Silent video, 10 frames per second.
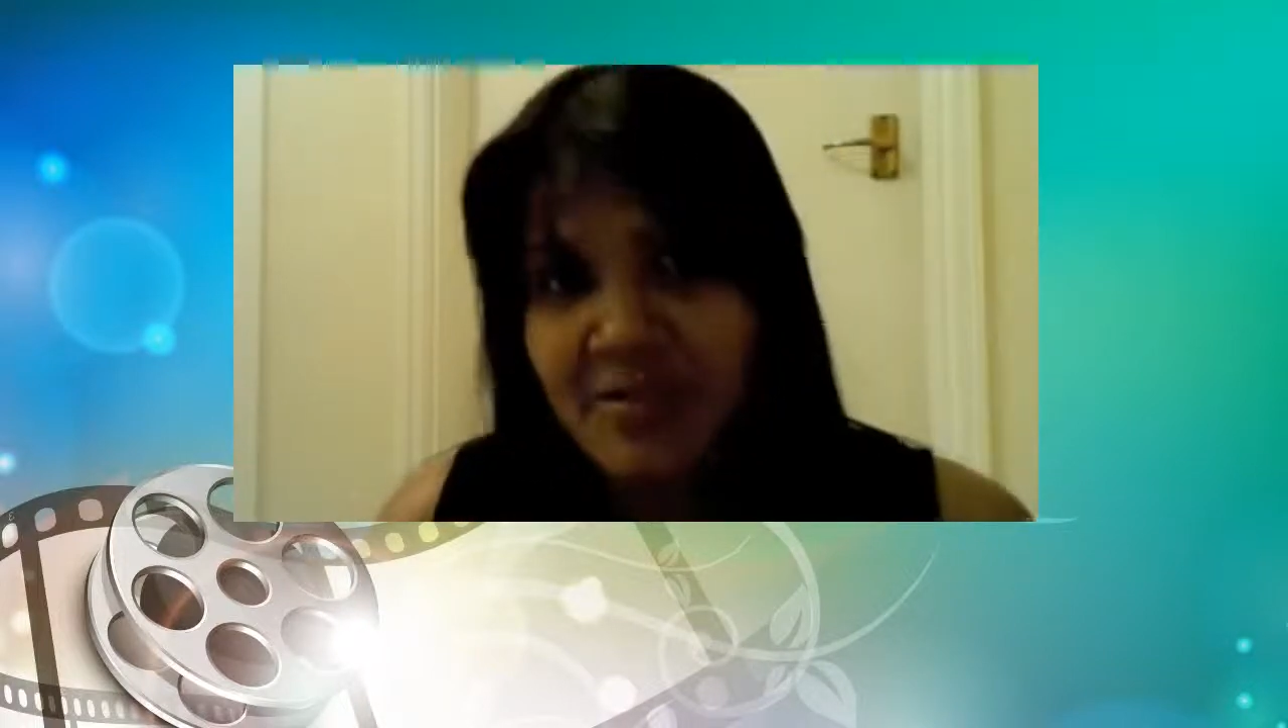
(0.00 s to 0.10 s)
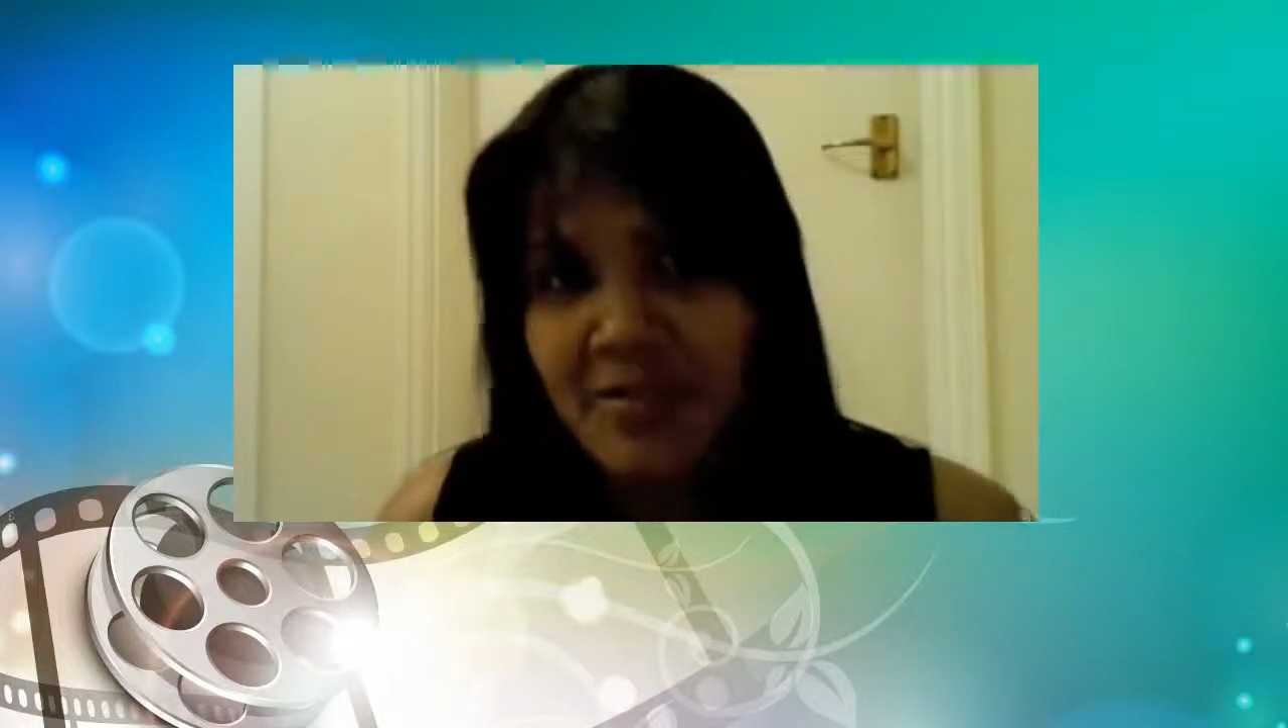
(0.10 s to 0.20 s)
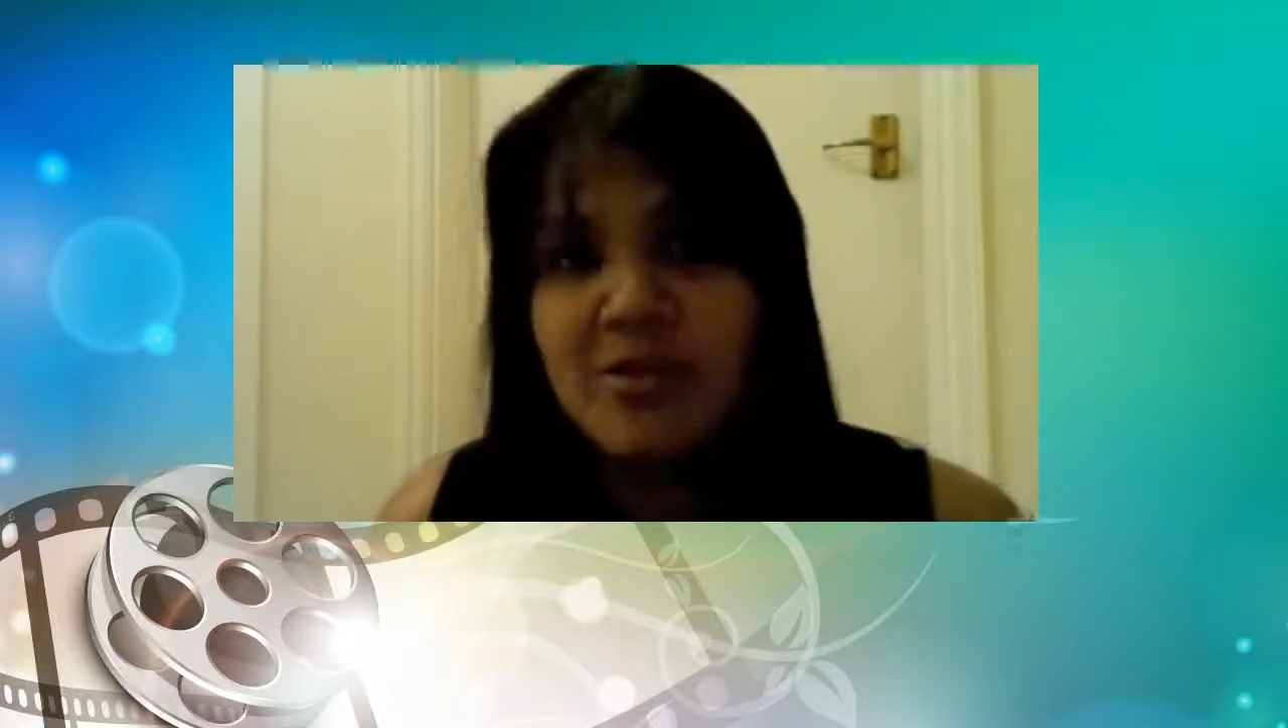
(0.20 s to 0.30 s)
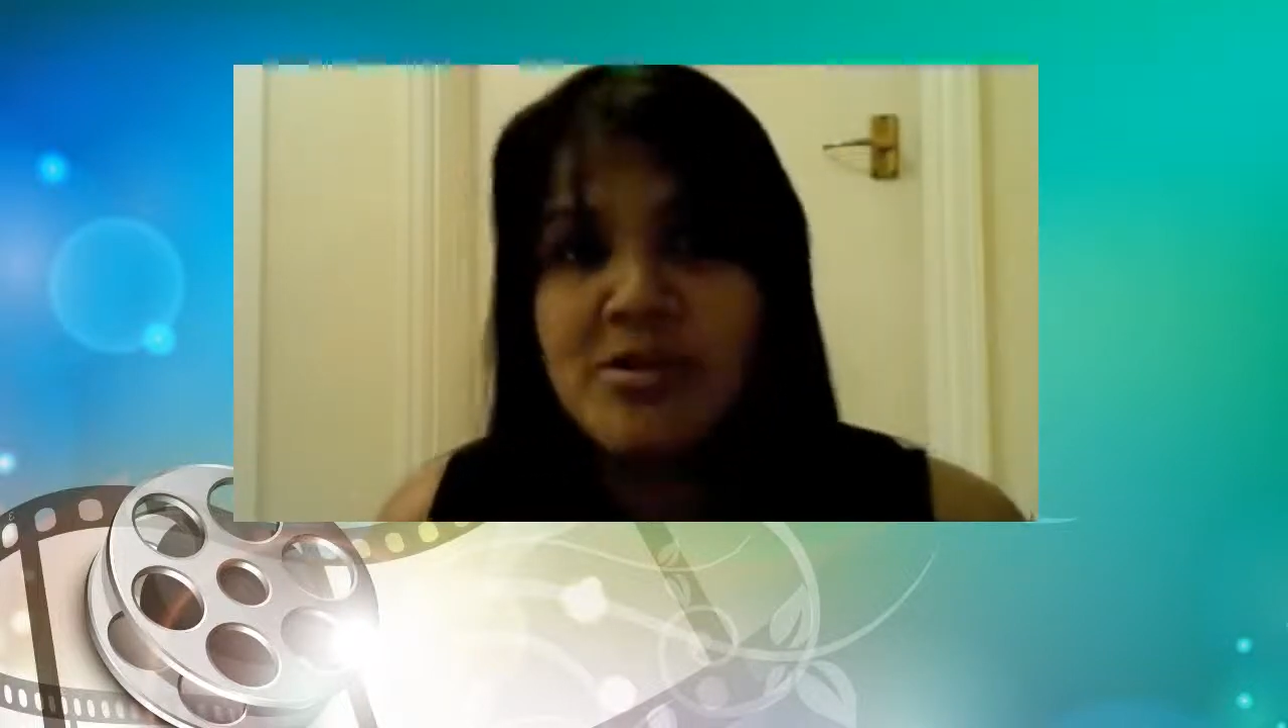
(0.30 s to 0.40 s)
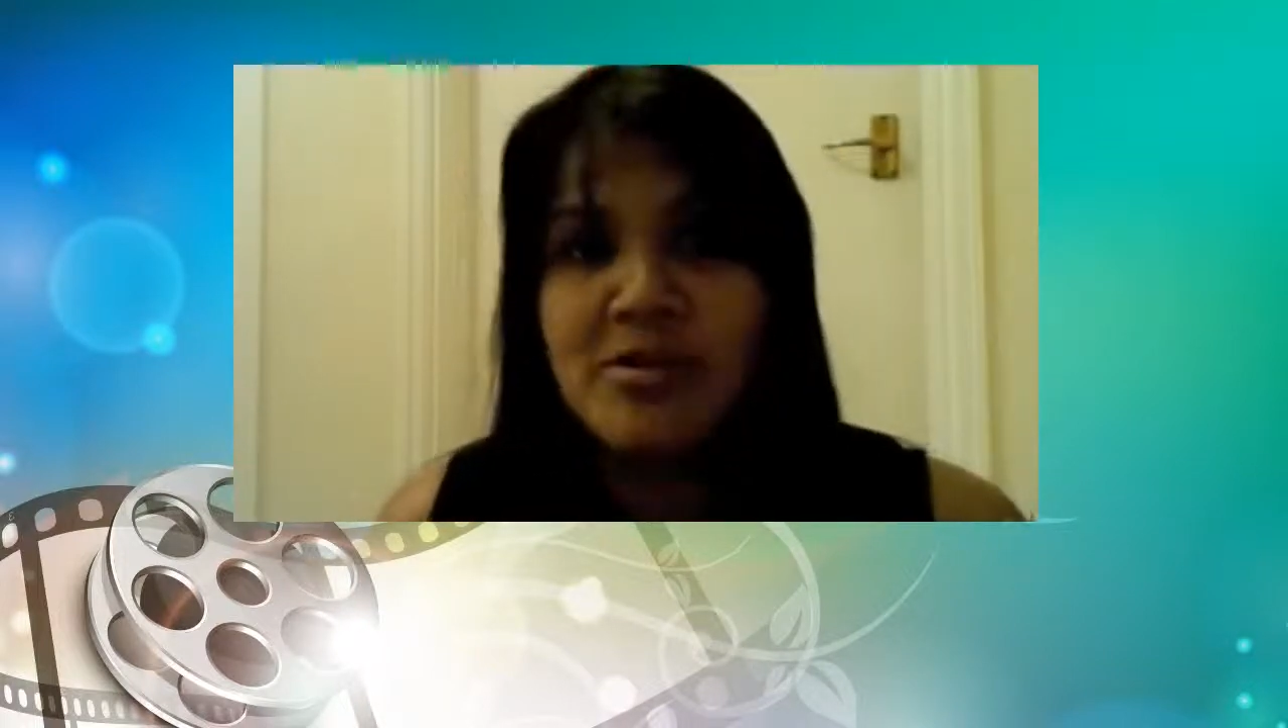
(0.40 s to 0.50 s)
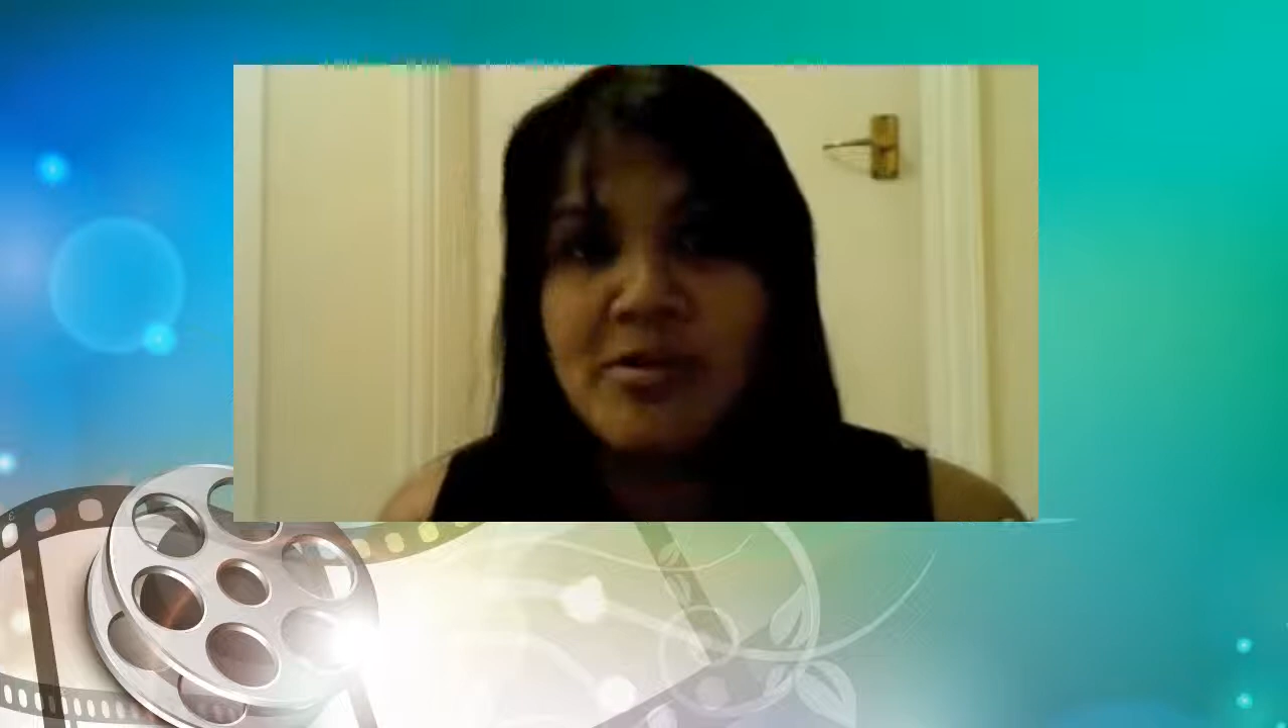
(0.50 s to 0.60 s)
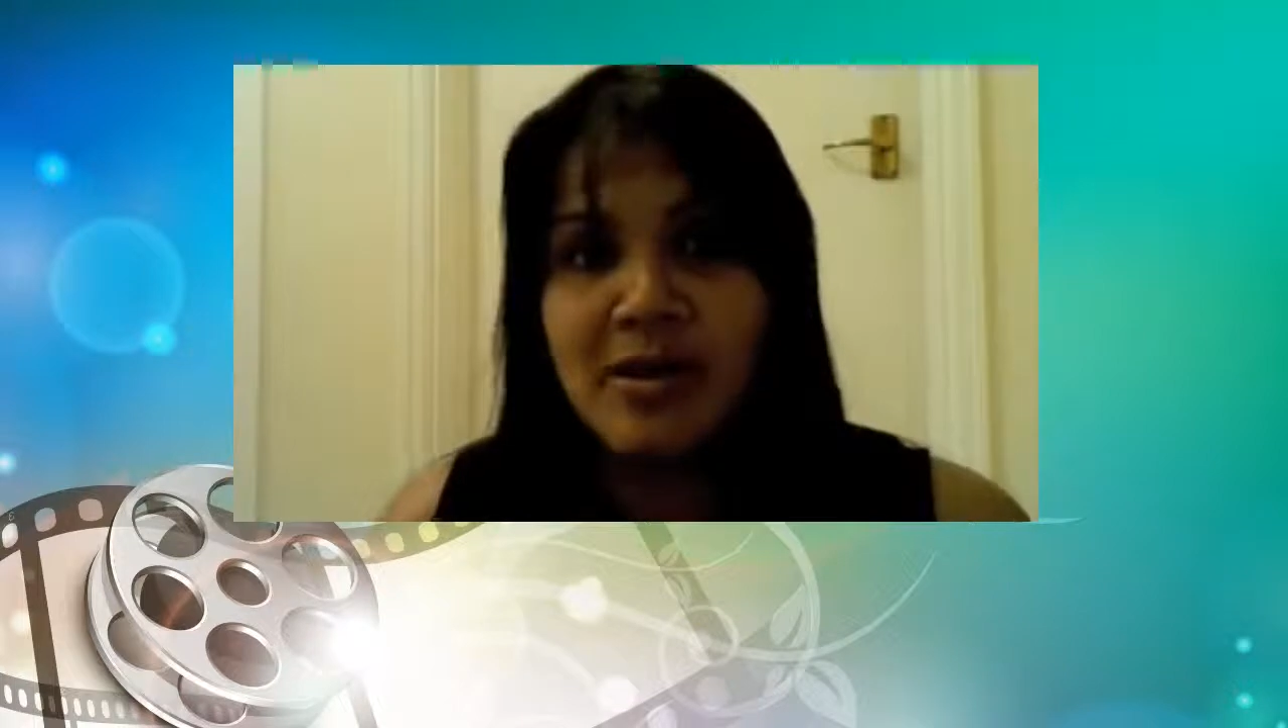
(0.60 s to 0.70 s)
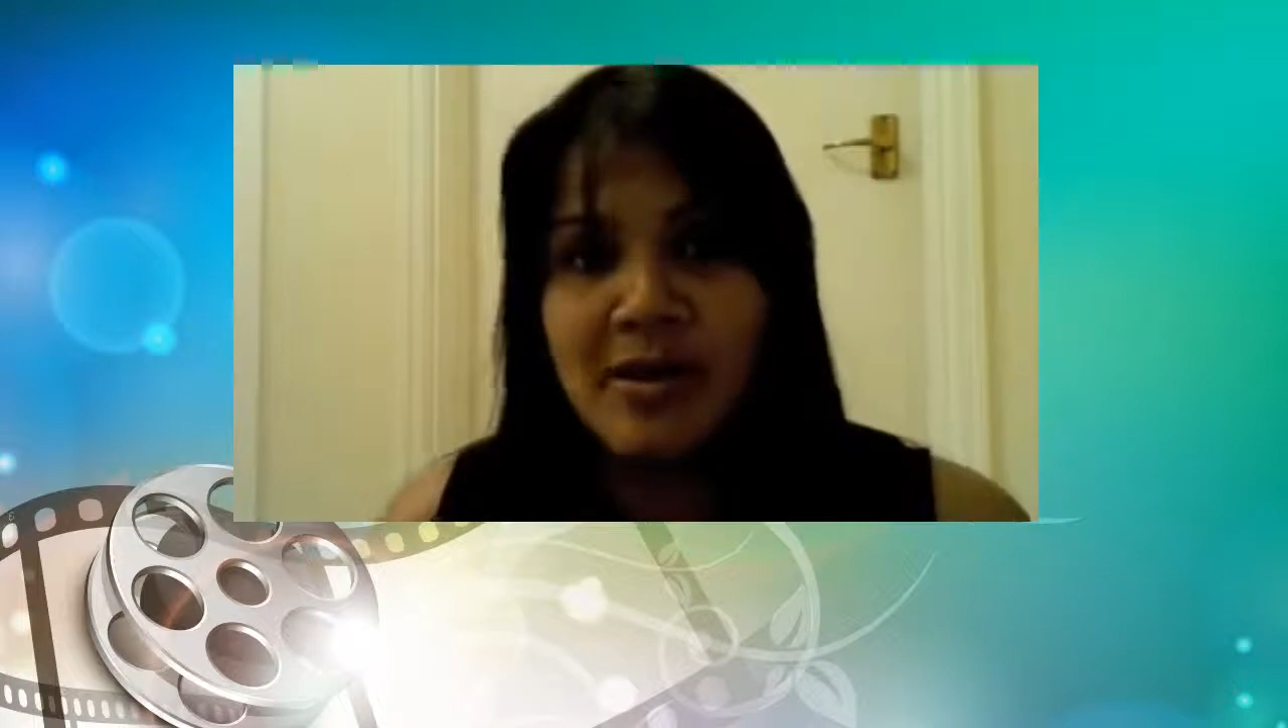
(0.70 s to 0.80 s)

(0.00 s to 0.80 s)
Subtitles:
I want to do